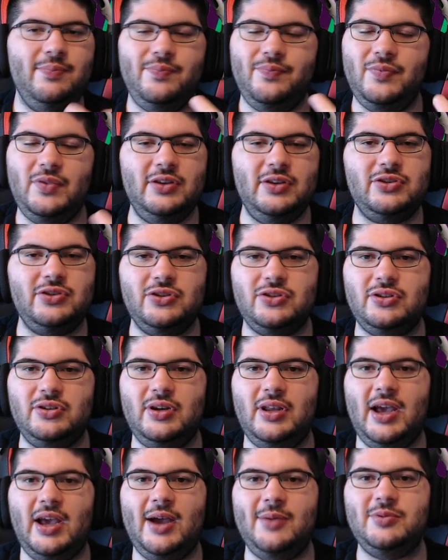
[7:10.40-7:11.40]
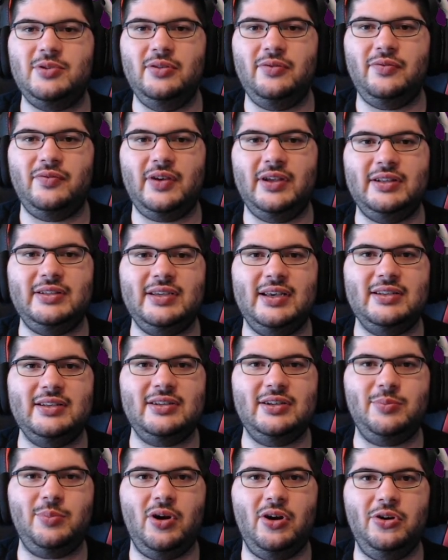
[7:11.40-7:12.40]
It's just an absolute
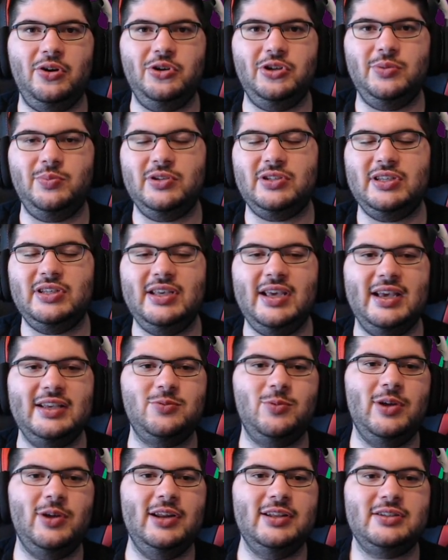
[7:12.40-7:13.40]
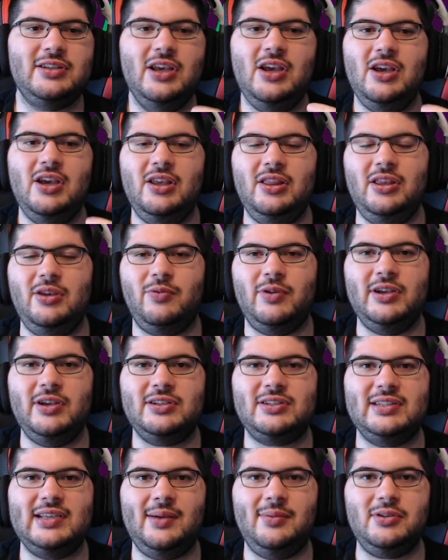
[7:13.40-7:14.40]
fantastic partnership to see, as well as the
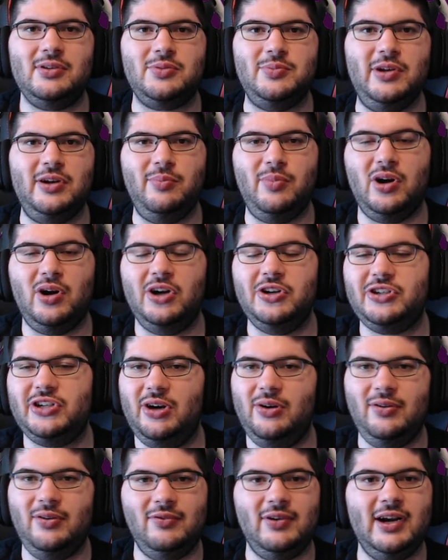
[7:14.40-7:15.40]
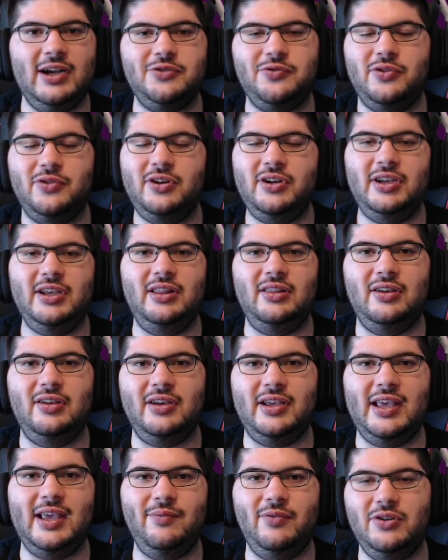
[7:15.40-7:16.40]
reestablishment of Martial and Rashford in their
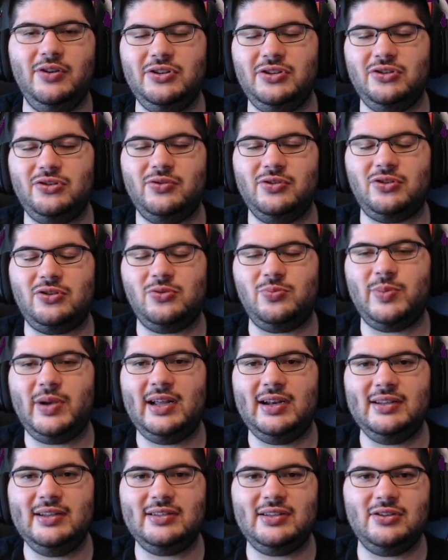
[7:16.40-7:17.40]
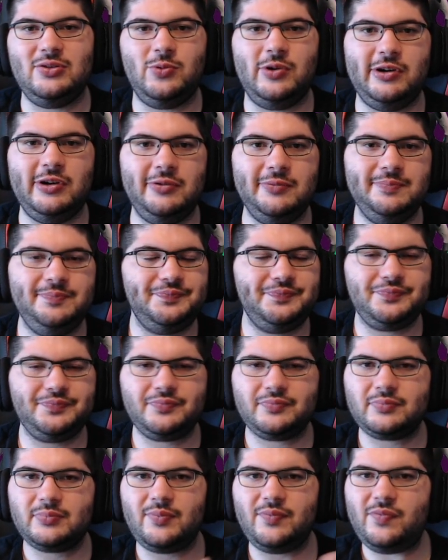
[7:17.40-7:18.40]
game versus Crystal Palace as well.
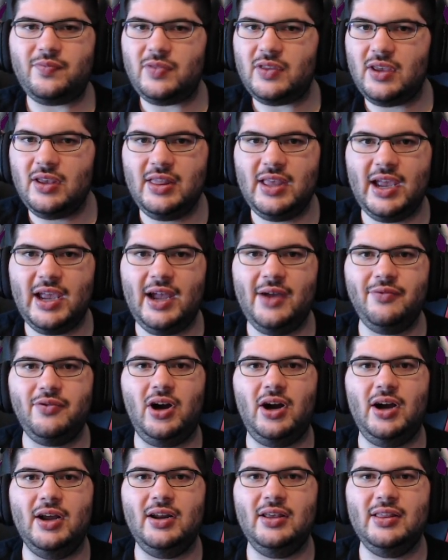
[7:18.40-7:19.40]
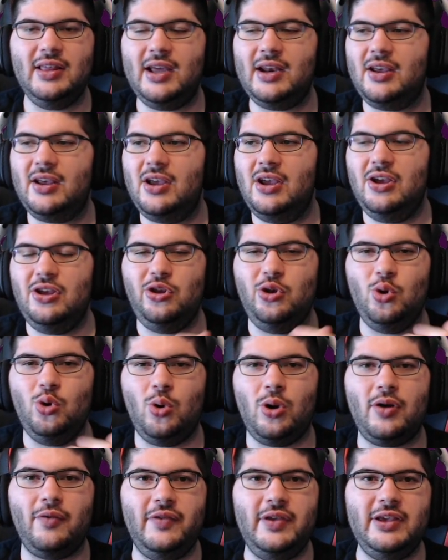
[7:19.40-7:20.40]
They have kind of that
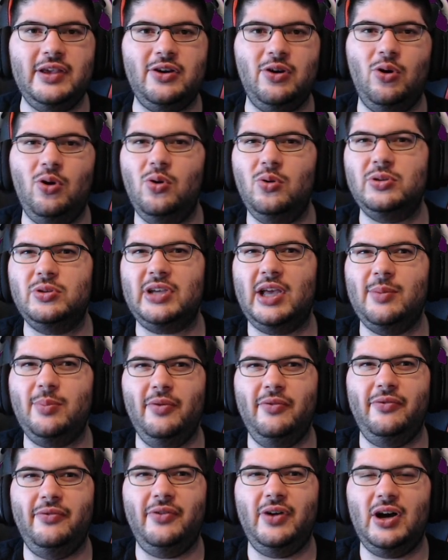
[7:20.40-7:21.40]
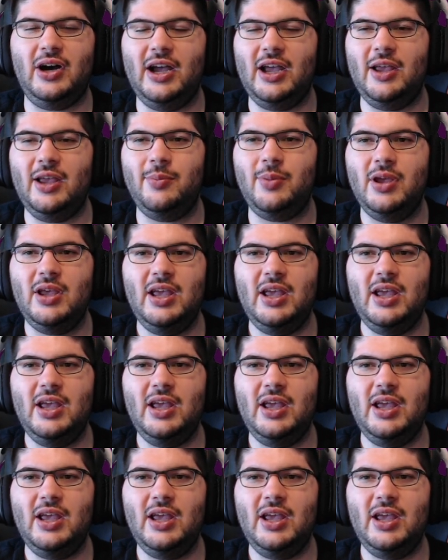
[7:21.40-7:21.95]
York v Cole type of vibe